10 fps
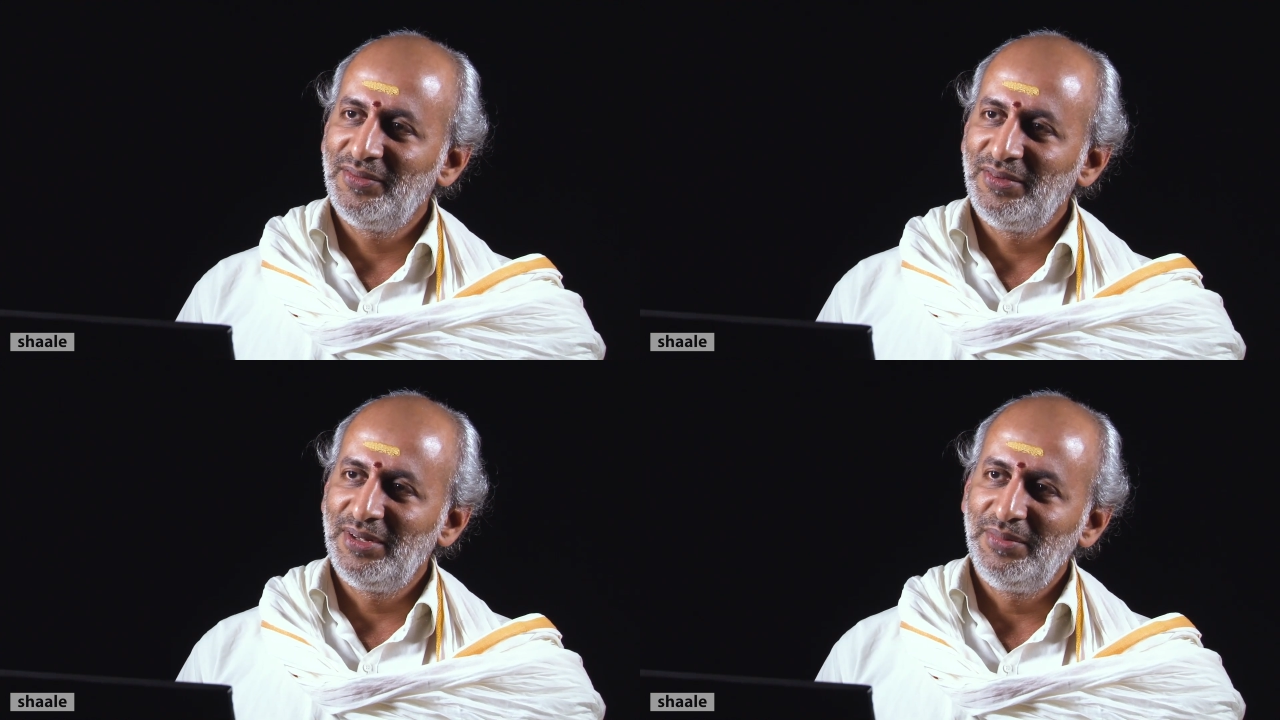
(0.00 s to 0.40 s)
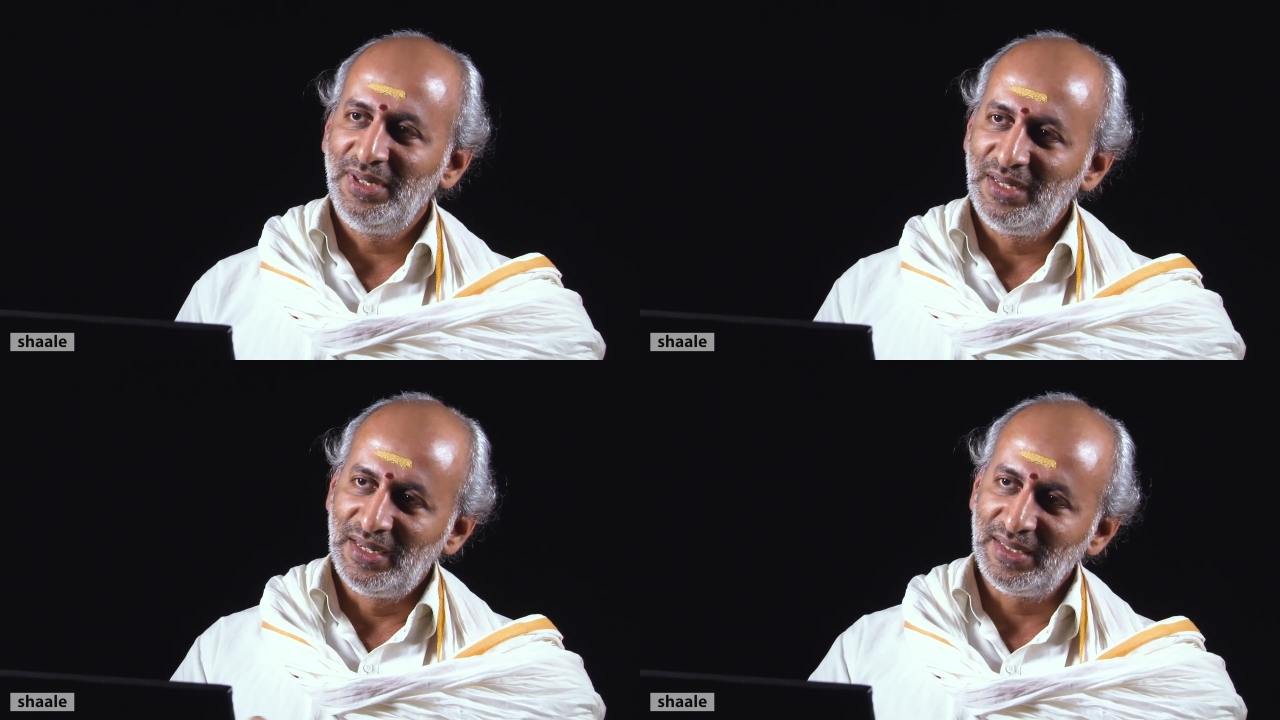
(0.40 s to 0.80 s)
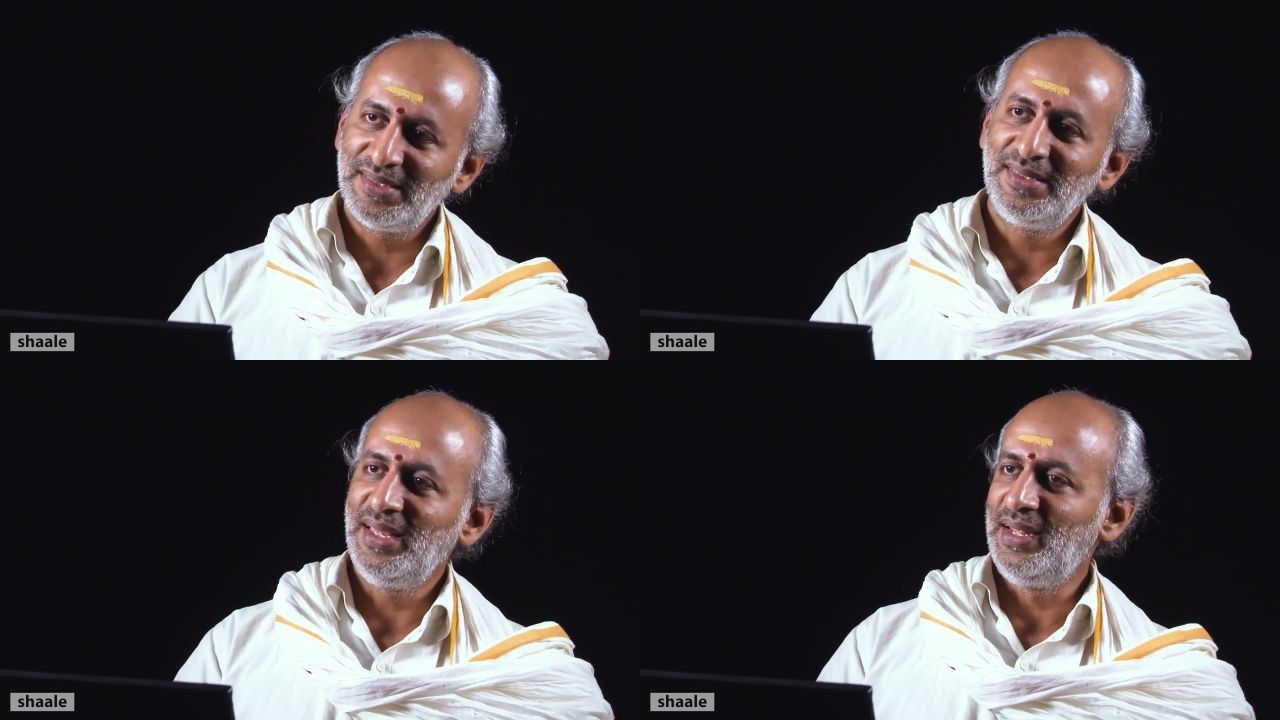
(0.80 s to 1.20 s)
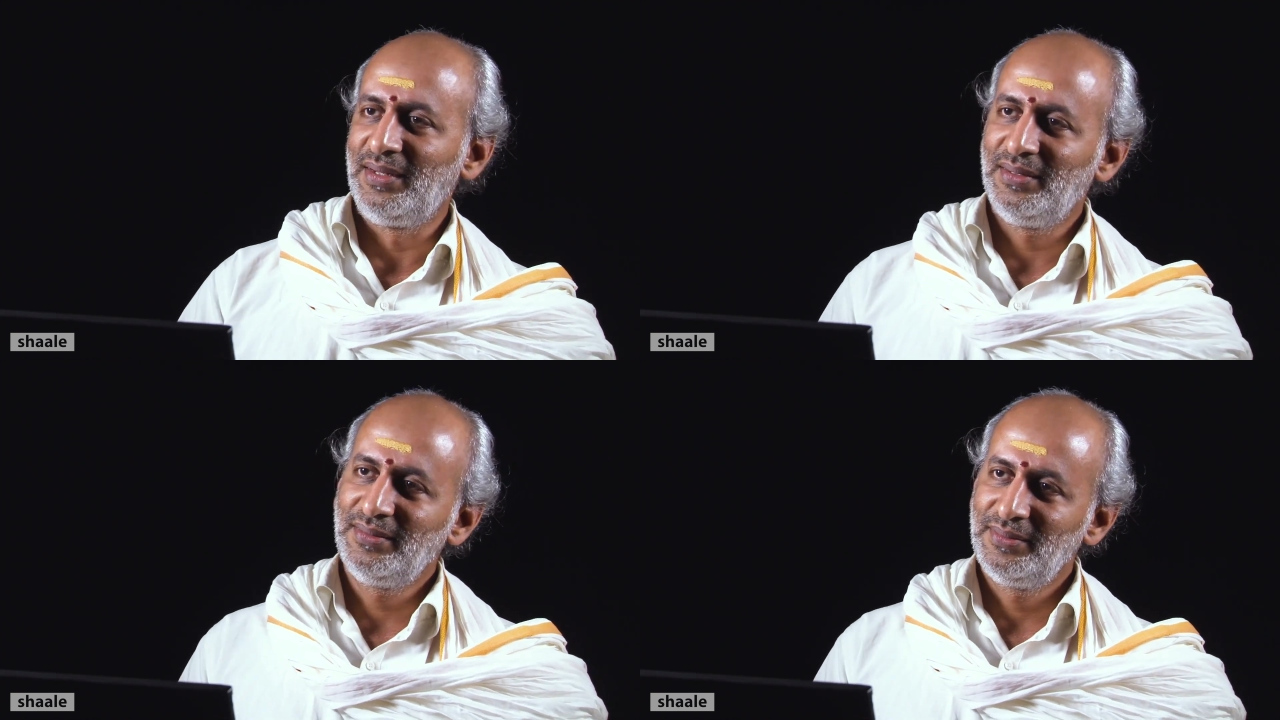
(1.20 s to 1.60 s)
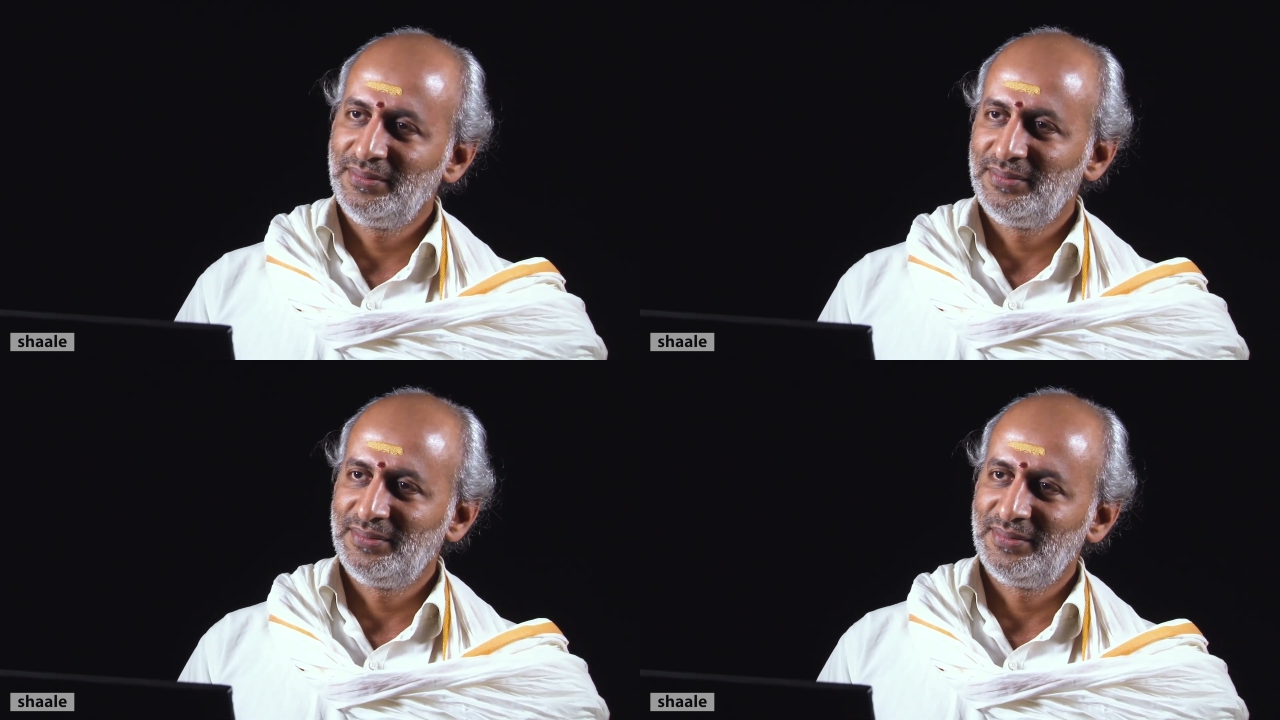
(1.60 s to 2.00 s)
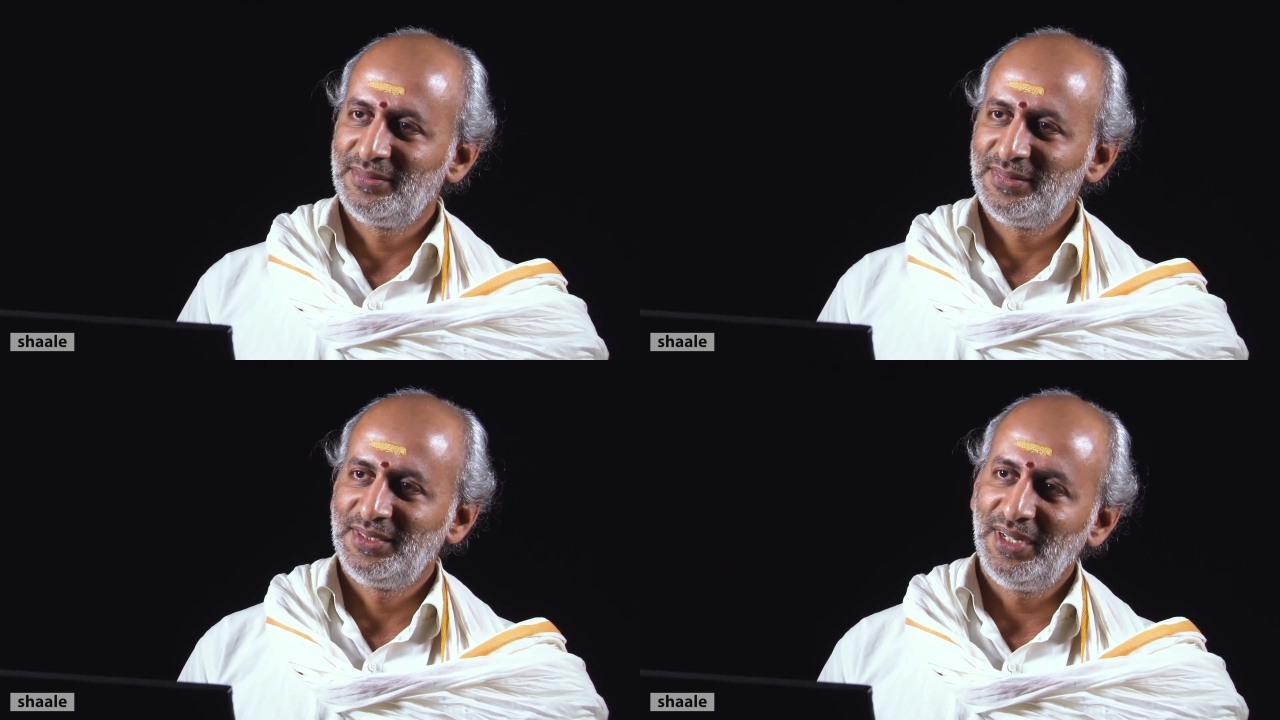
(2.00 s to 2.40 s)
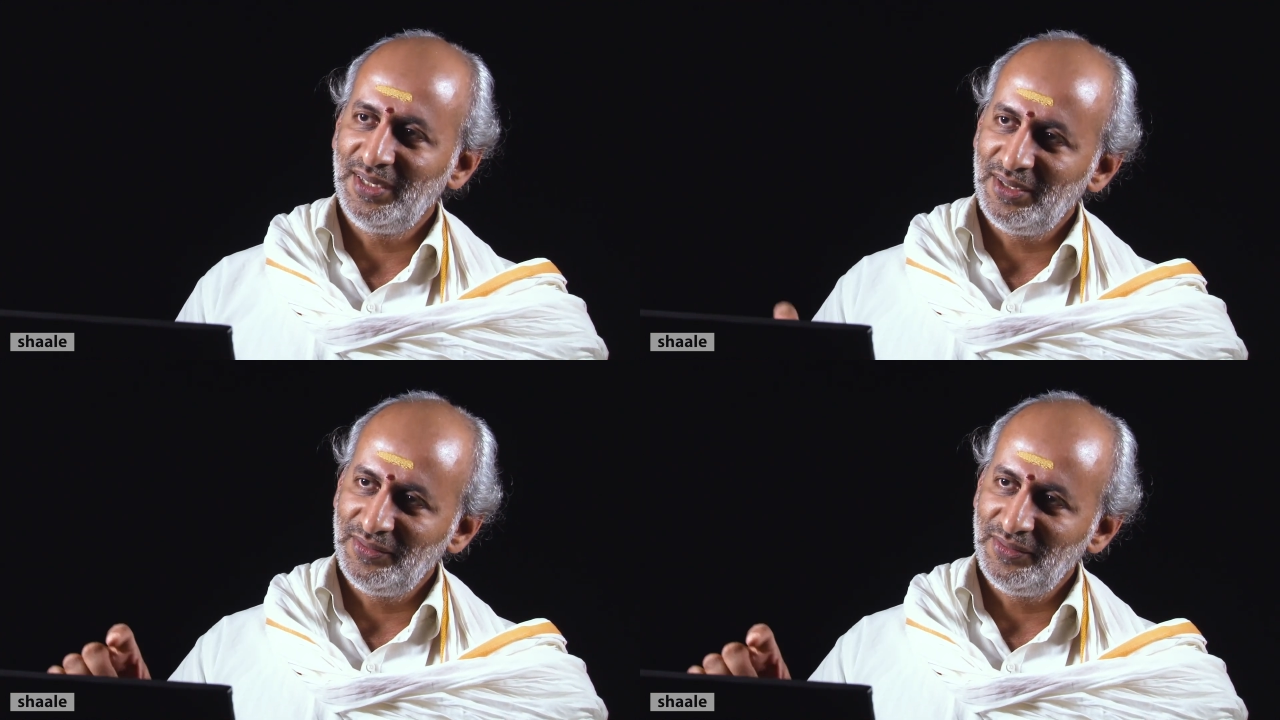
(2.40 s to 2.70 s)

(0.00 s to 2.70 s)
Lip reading: will be less than that